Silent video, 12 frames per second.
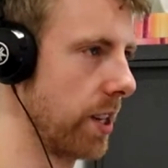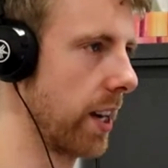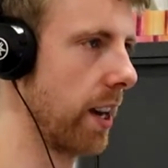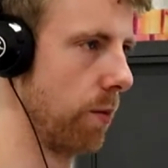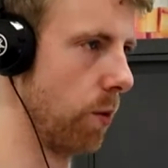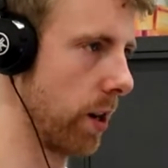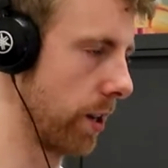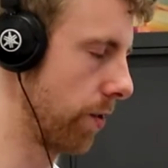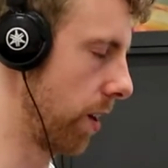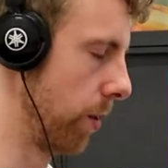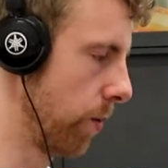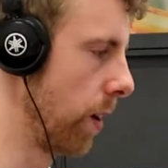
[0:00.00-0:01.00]
that can work
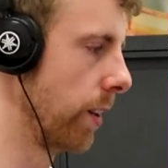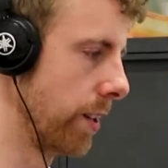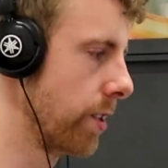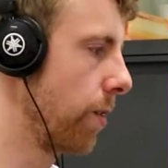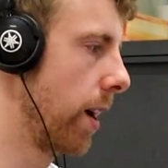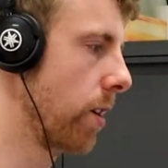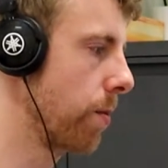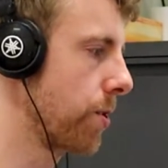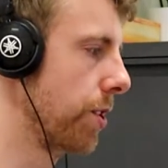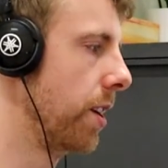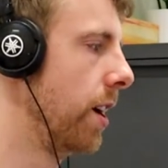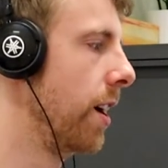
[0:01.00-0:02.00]
incredibly well. It is a great
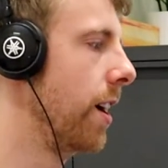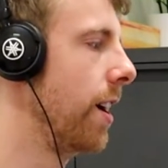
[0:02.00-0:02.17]
option.